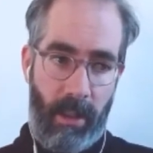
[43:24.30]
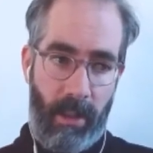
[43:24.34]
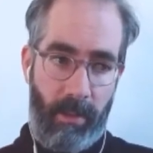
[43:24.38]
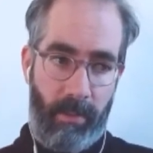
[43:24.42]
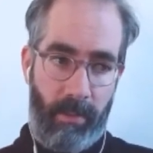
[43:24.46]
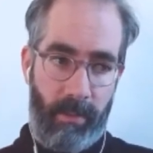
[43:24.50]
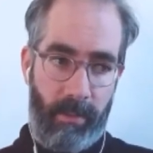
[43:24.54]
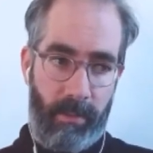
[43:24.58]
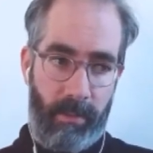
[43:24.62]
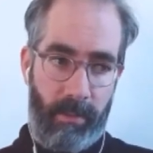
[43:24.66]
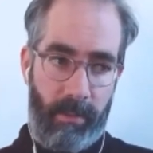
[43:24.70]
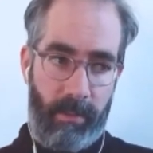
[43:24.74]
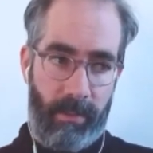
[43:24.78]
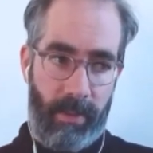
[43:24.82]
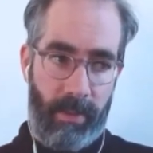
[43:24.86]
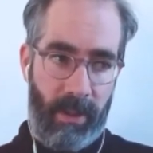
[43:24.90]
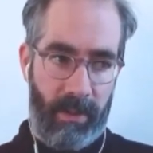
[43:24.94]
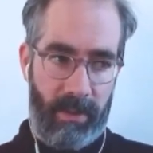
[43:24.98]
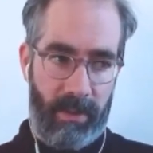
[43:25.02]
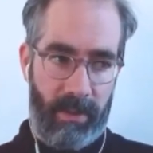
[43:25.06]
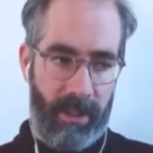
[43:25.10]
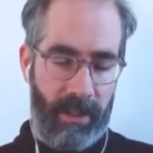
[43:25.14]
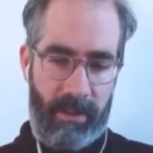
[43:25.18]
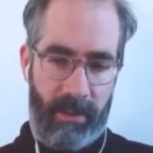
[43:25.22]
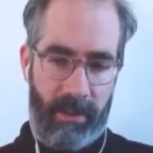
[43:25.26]
because
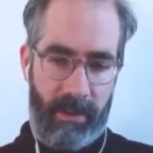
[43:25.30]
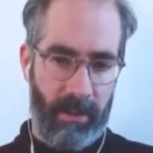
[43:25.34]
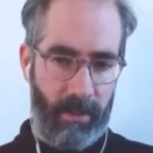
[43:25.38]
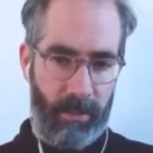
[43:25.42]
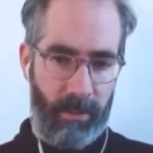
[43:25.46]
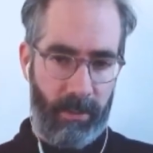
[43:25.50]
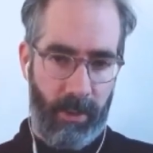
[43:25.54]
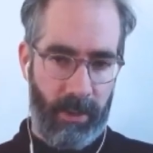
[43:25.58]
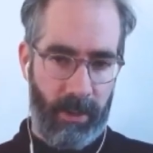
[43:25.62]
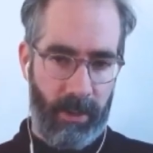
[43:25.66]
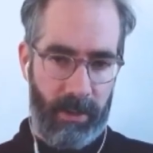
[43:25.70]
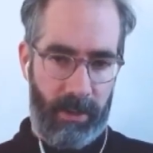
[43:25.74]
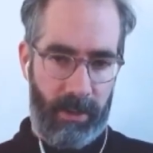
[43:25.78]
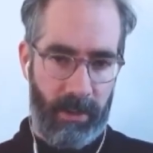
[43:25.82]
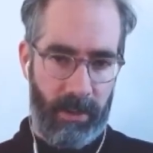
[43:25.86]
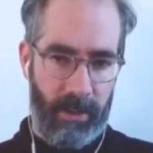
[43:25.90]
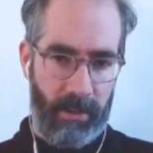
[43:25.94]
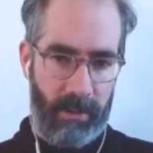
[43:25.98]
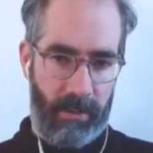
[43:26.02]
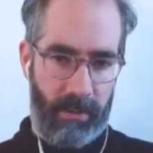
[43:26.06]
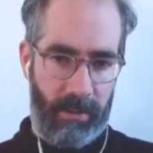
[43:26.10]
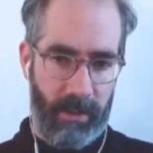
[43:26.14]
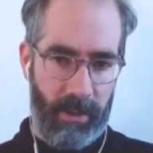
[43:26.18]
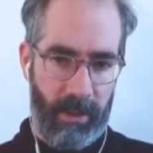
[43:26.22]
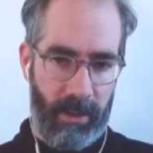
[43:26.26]
that's not the point,
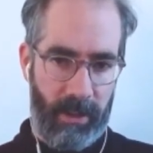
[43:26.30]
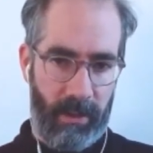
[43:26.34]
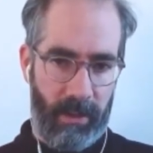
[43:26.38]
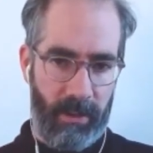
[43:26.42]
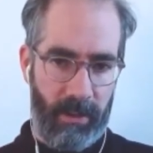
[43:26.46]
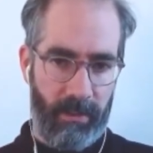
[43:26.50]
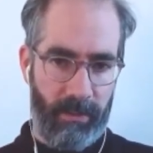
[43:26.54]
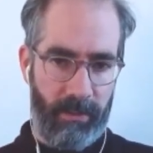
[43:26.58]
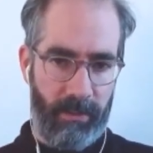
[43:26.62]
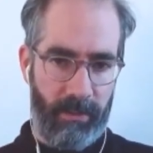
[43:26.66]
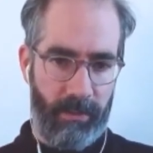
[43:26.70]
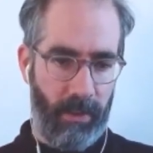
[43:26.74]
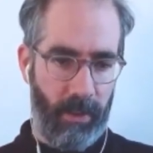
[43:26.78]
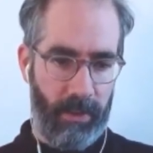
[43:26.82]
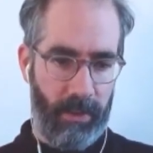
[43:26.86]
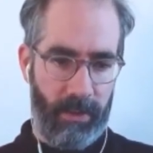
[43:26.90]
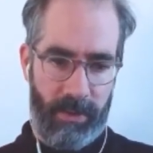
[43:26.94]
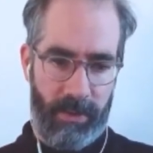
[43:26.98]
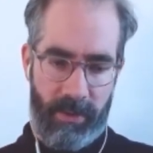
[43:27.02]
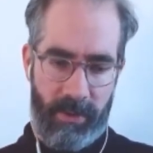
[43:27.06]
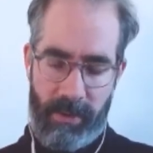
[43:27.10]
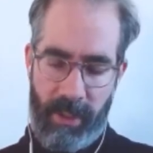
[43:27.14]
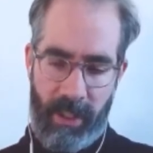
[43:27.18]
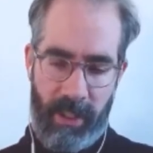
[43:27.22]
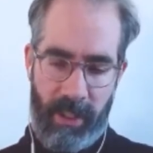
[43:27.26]
the first
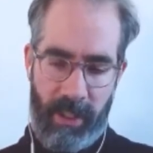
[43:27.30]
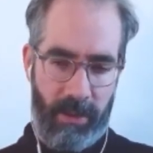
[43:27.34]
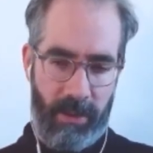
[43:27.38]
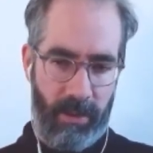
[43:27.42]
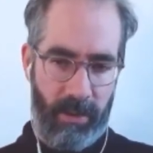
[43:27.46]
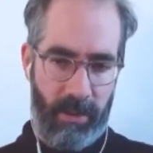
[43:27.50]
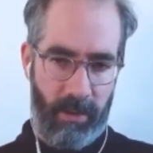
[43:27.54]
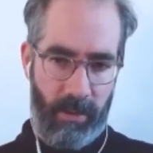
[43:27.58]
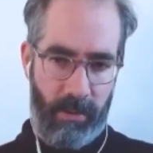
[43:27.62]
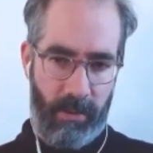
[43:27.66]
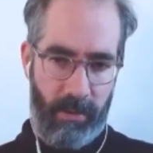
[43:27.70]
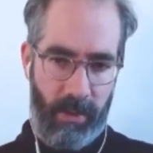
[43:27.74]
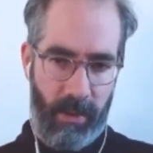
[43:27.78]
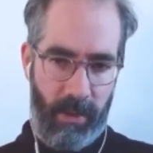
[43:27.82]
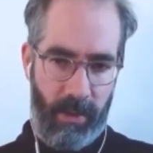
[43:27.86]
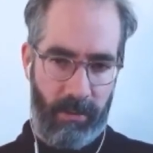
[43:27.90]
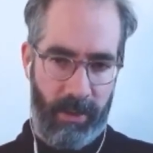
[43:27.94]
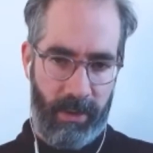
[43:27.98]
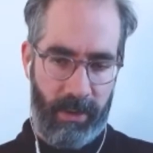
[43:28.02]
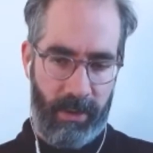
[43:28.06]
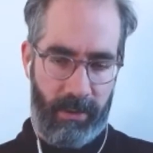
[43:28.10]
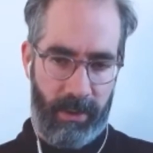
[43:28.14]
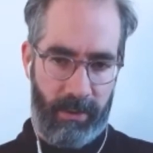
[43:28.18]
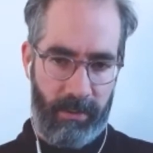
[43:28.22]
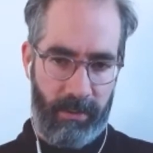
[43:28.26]
stages of conflict
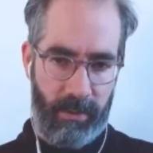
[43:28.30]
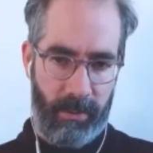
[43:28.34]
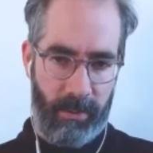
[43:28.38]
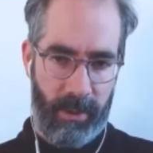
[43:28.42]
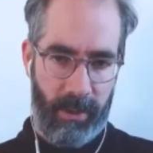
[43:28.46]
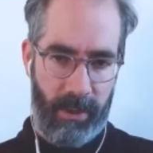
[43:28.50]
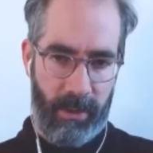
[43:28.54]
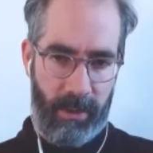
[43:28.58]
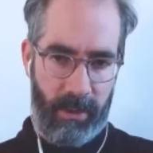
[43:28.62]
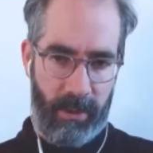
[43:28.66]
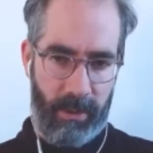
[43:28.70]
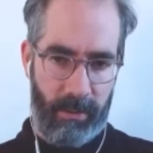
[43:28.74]
transformation.